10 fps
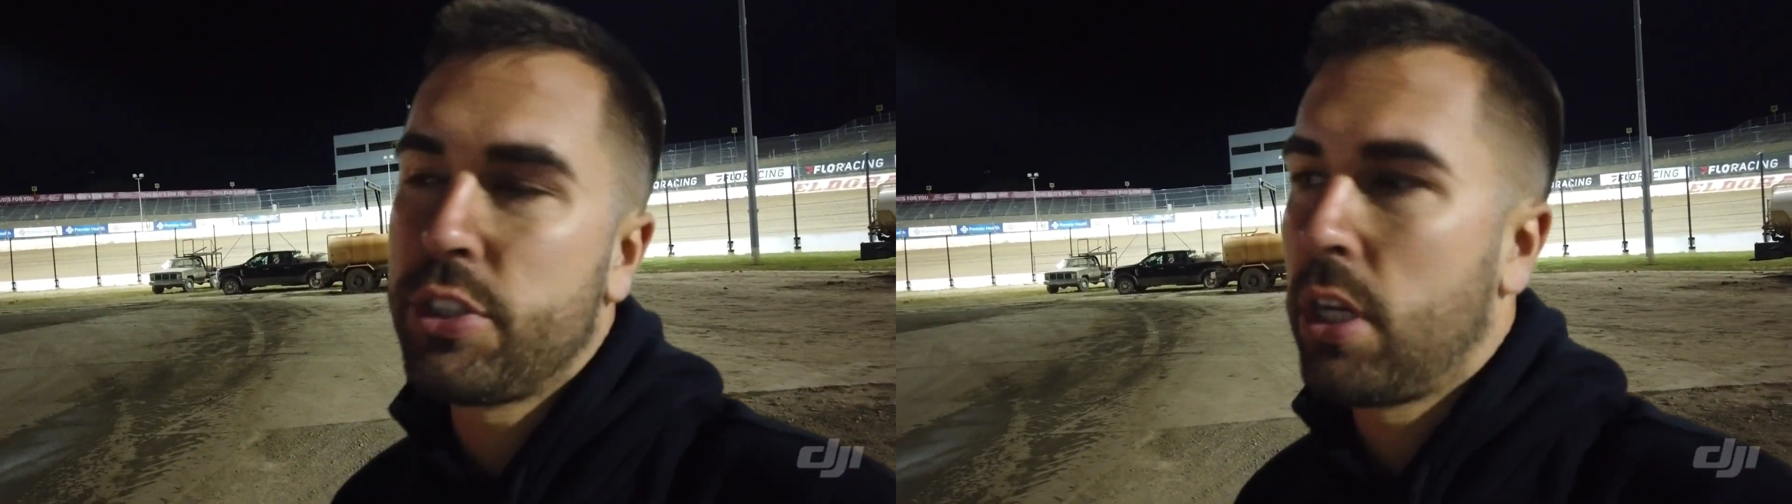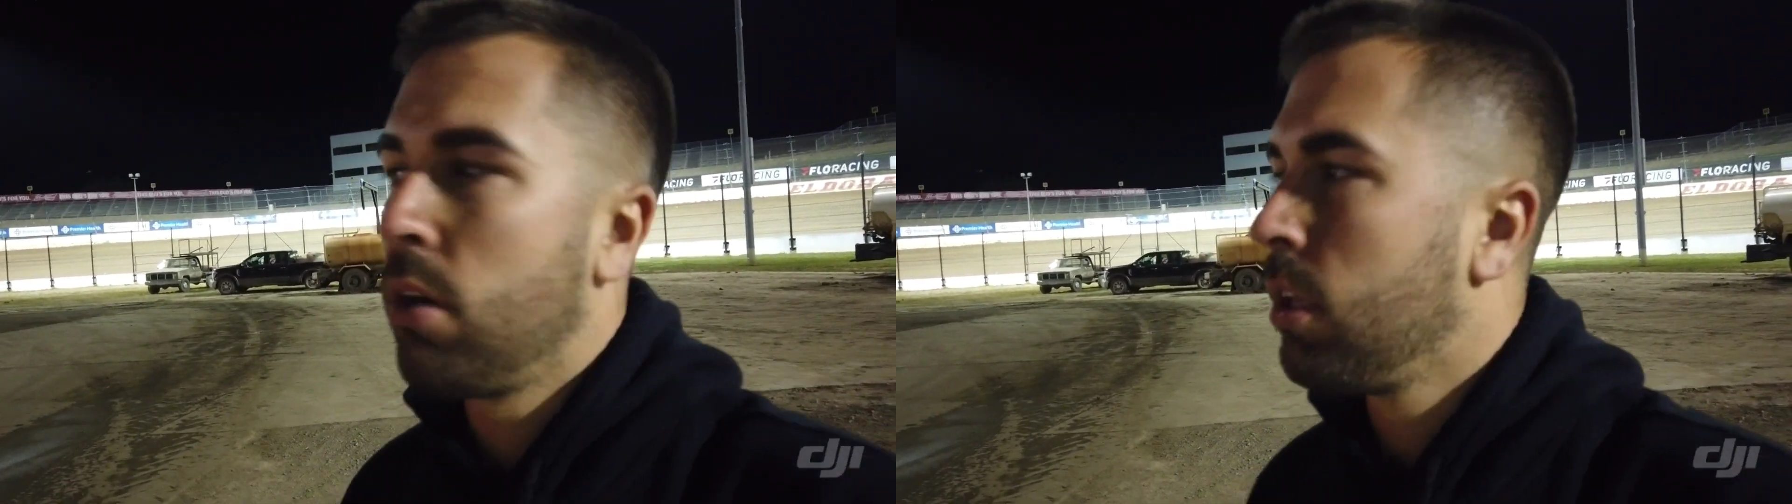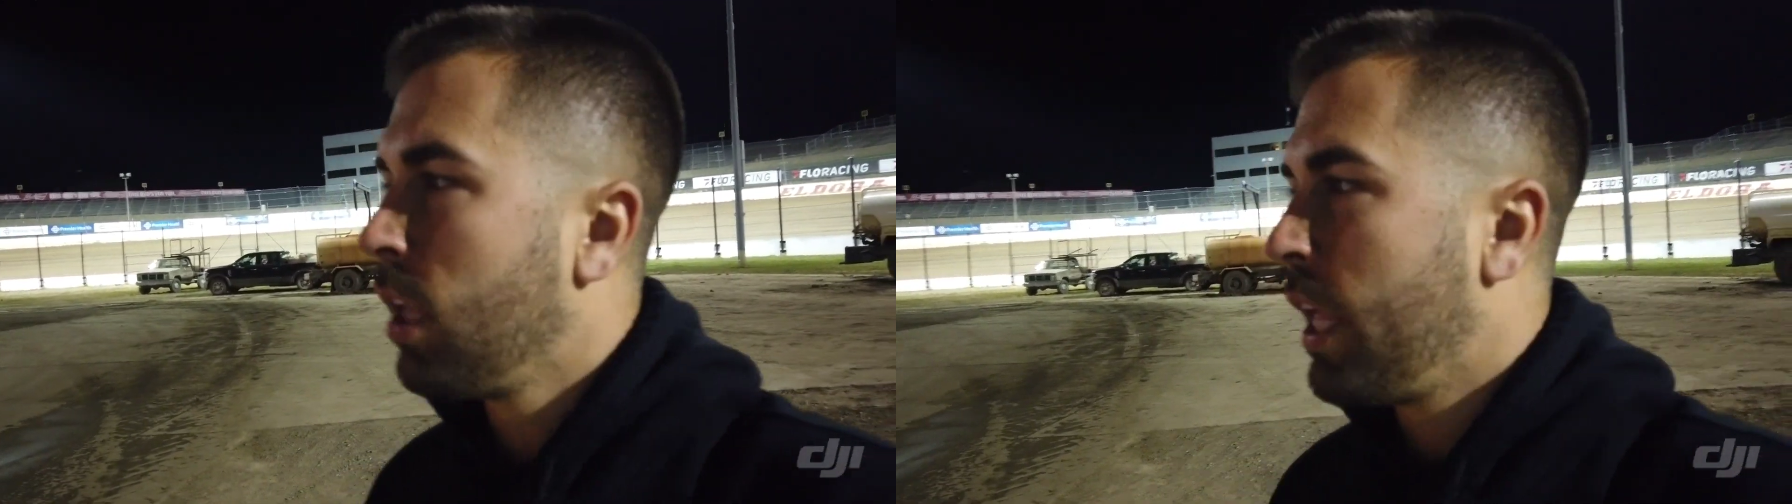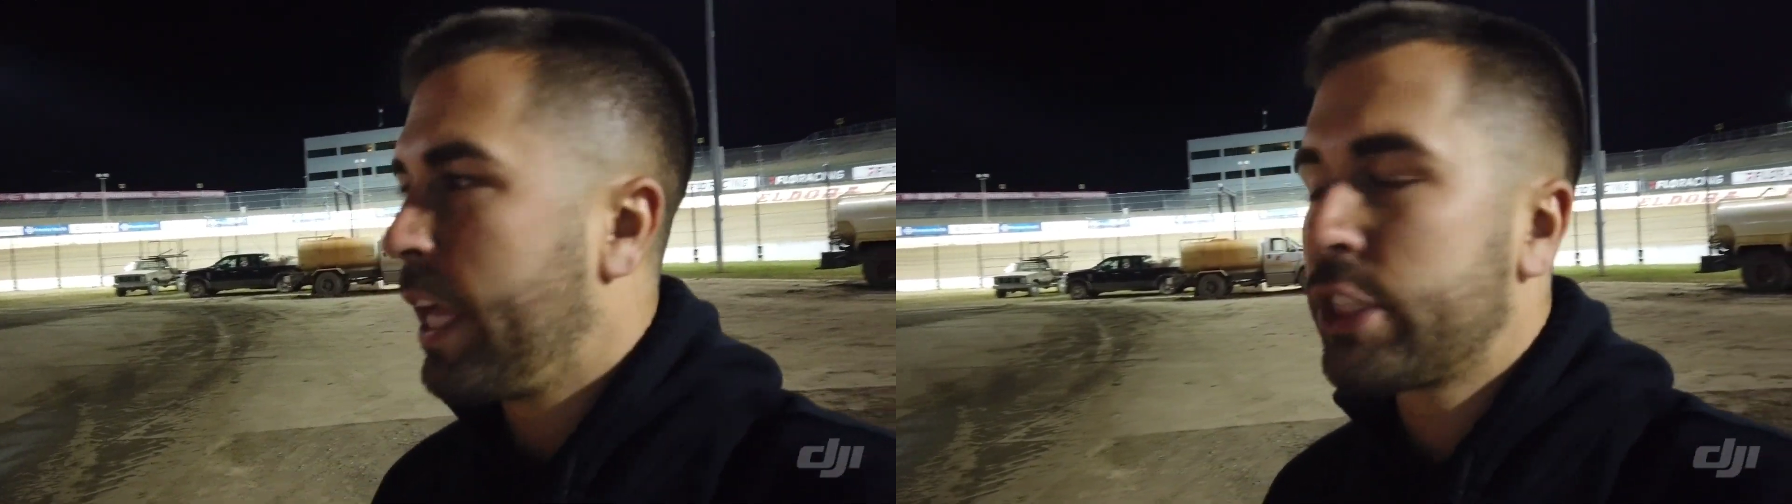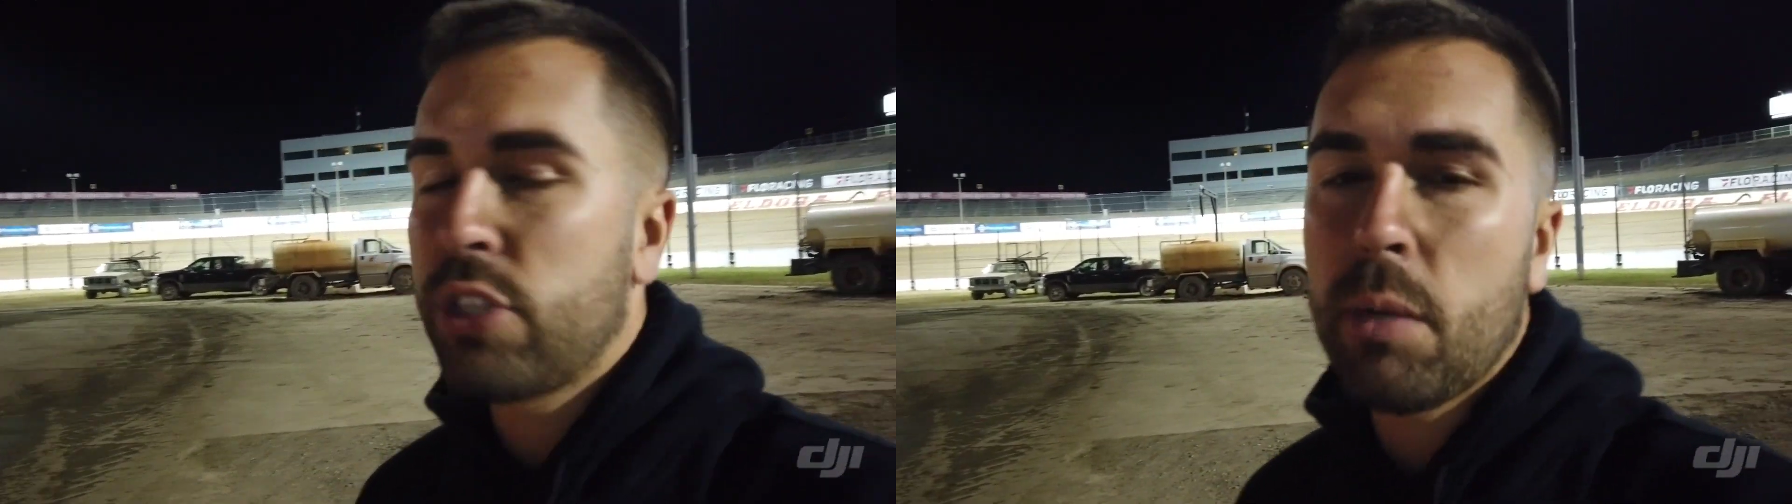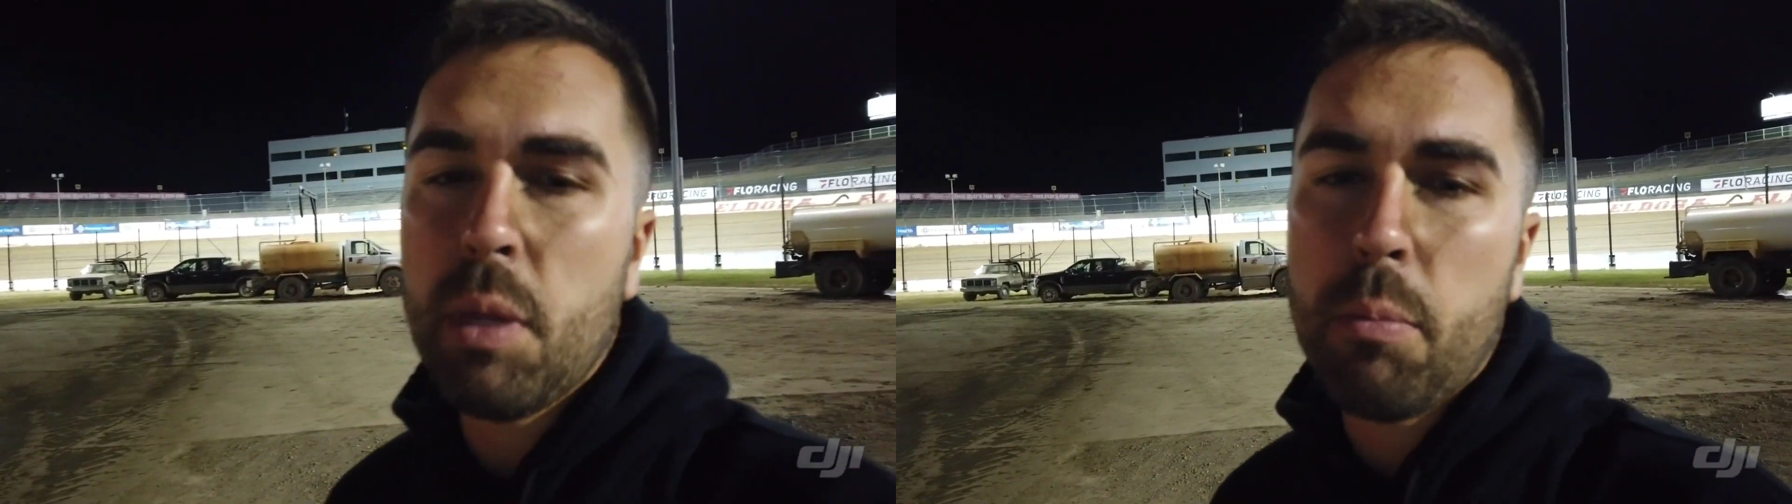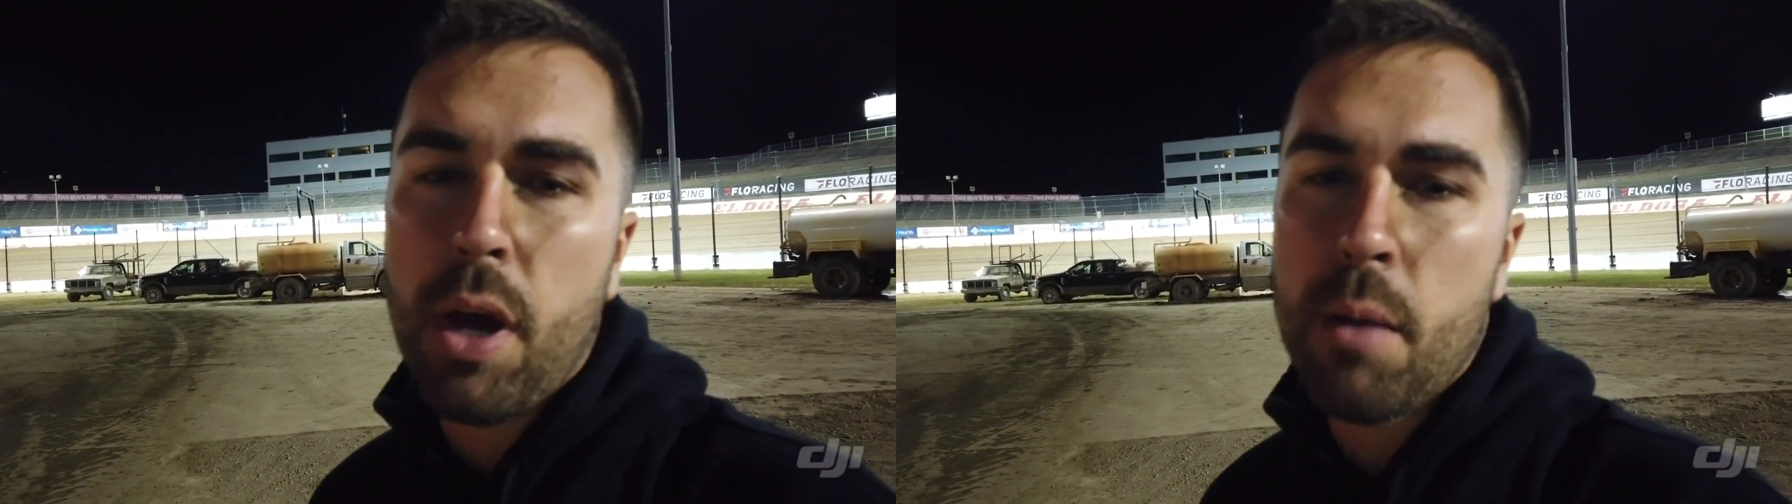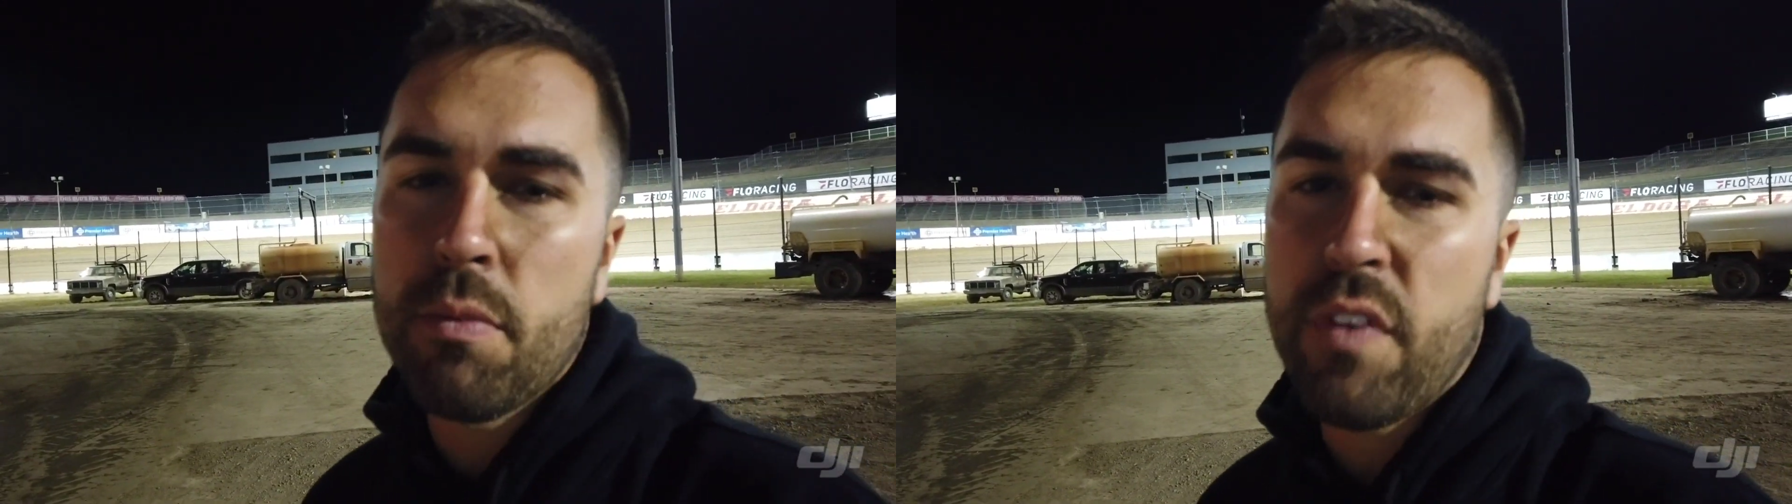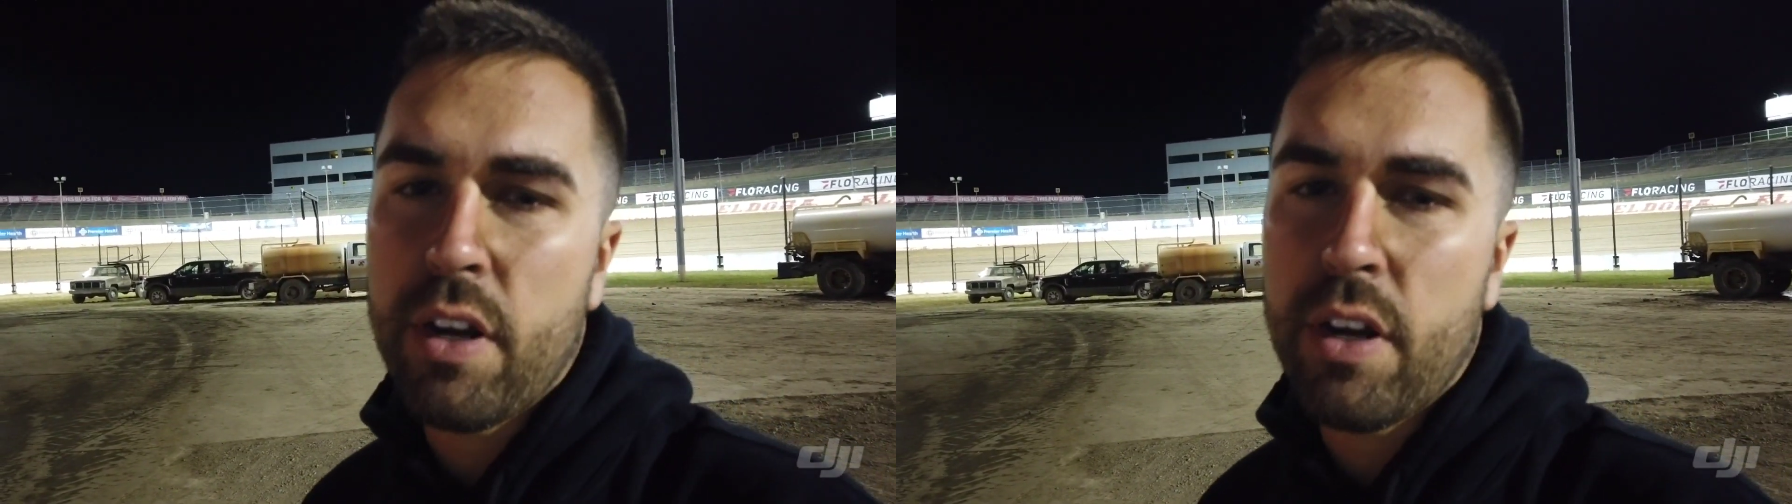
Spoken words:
So extremely bummed,